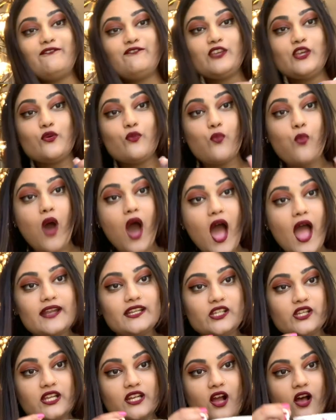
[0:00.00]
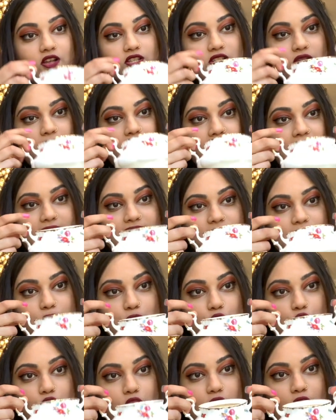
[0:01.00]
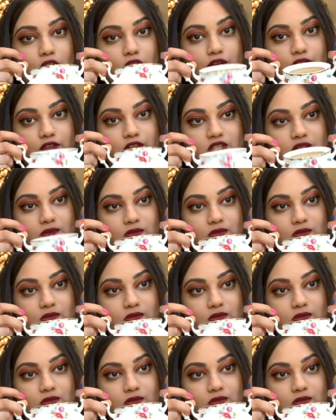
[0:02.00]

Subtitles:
you want, you can also add some sugar for some